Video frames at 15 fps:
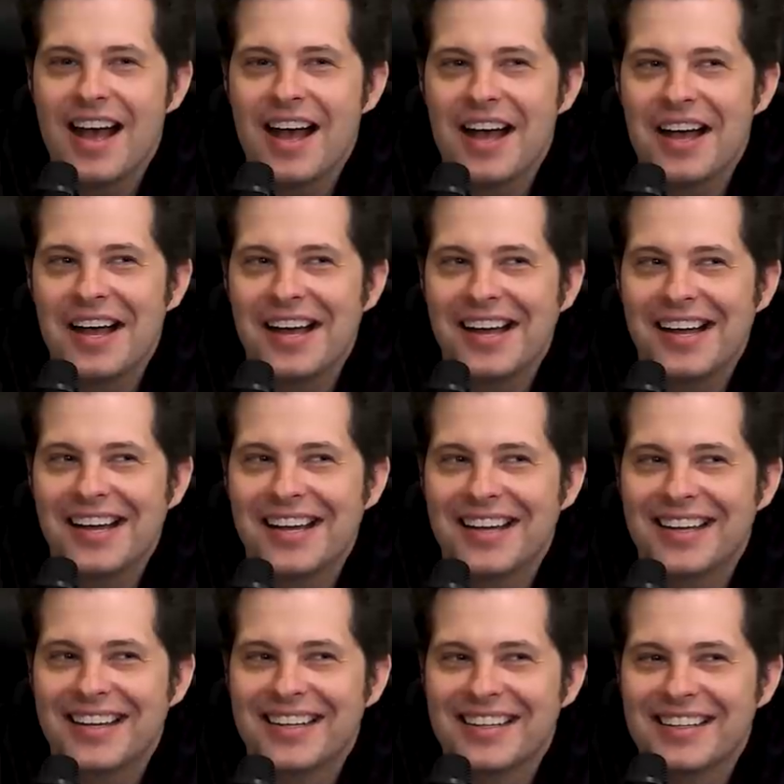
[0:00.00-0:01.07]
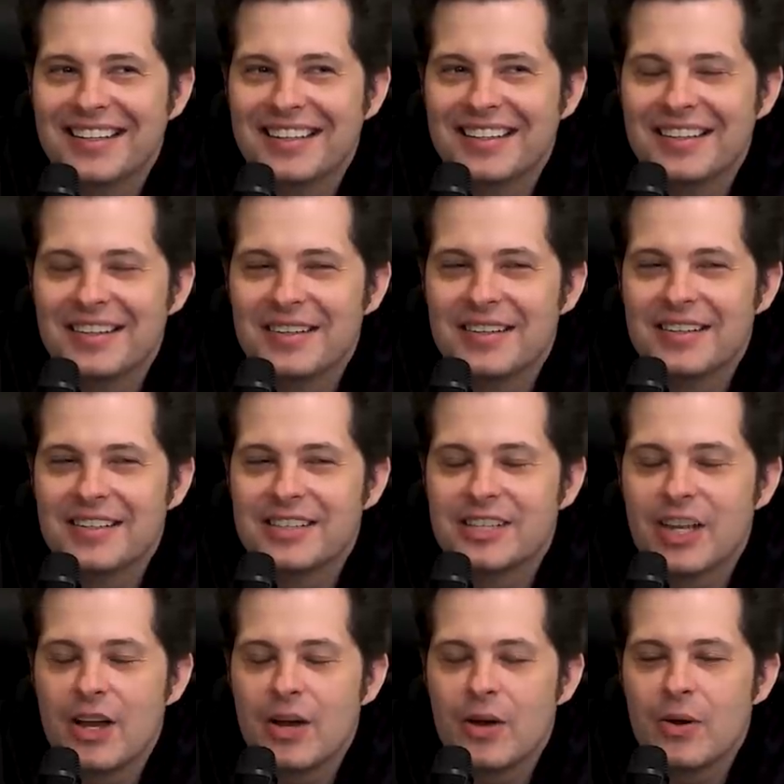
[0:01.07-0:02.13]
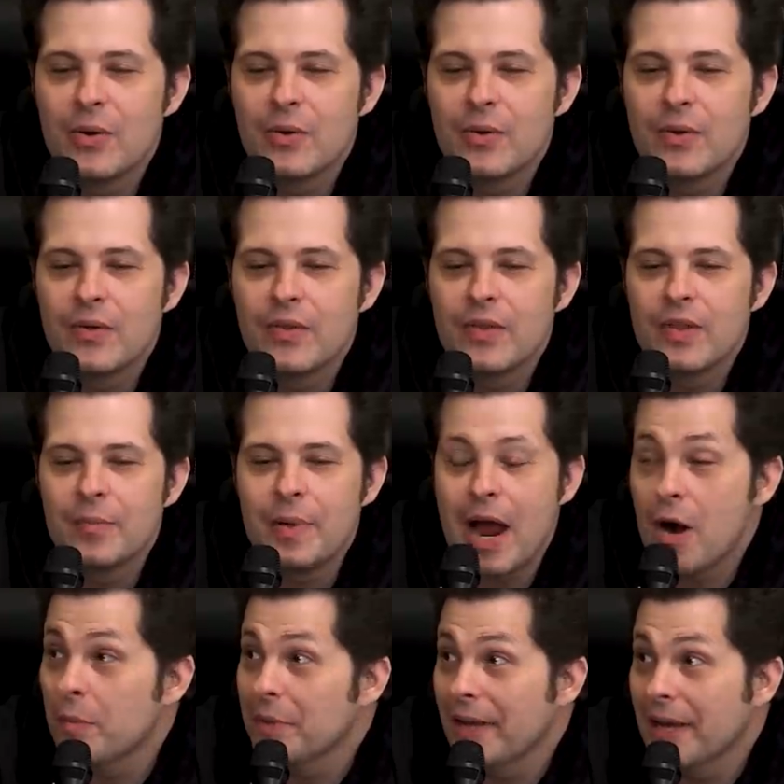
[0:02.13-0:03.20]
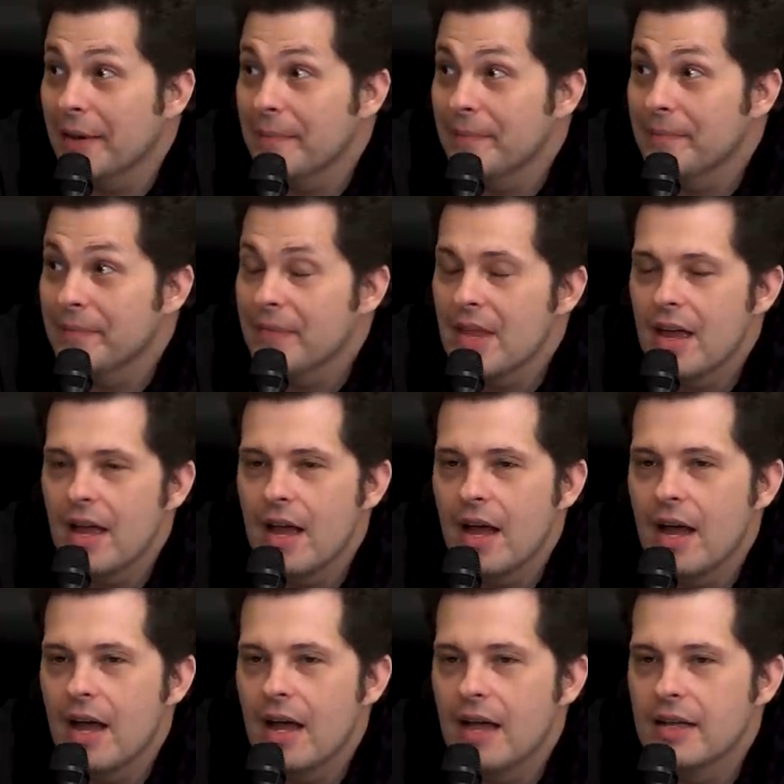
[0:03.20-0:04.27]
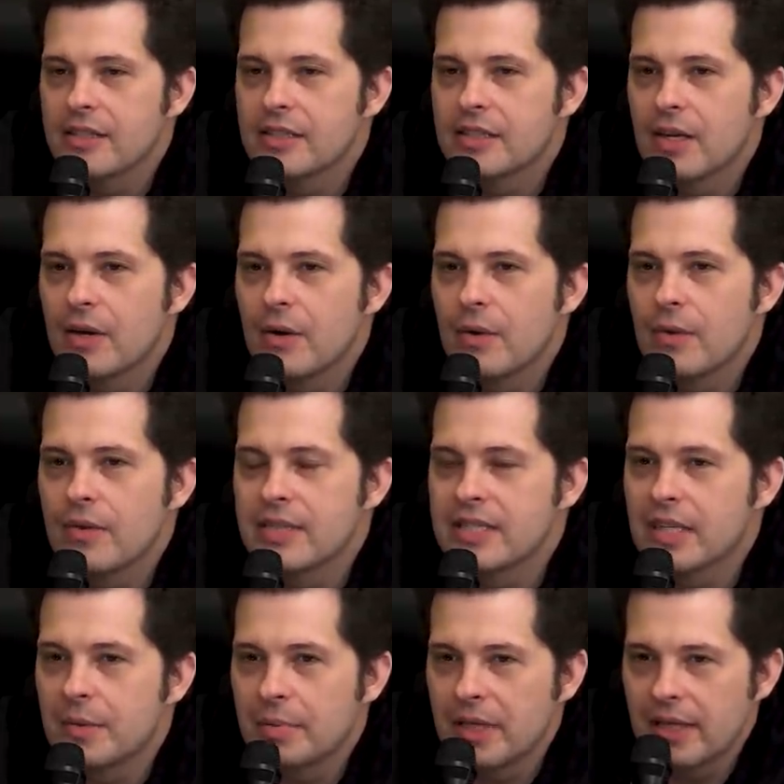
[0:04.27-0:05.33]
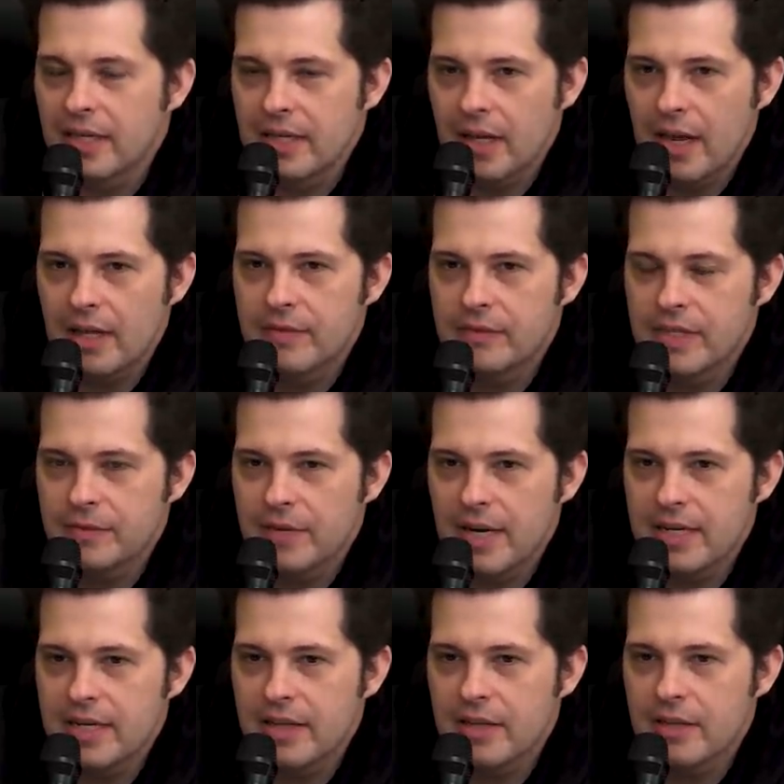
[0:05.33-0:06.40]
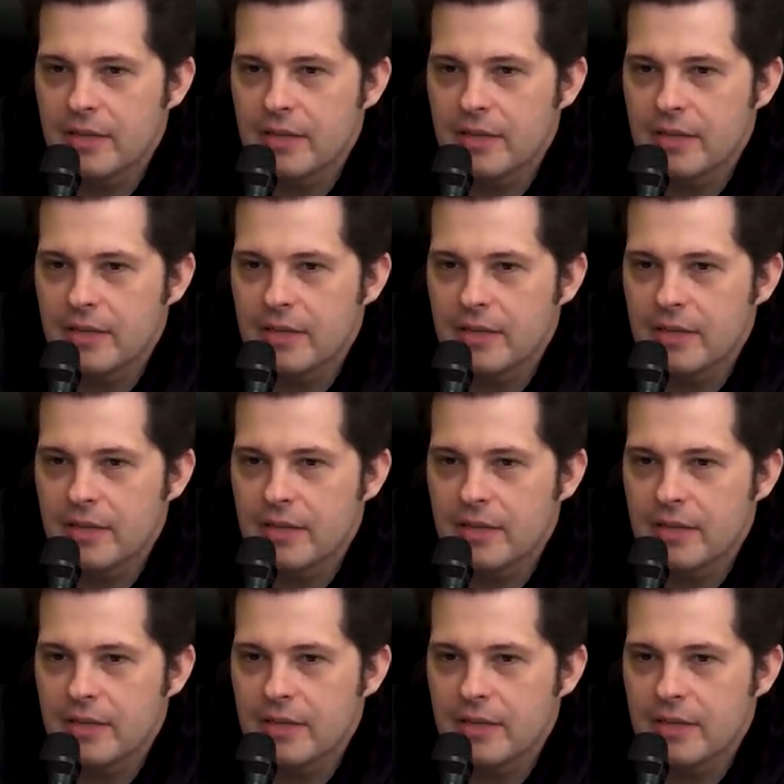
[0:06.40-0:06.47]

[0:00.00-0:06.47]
uh so the power plant. Yes. Uh, so this is a completely different idea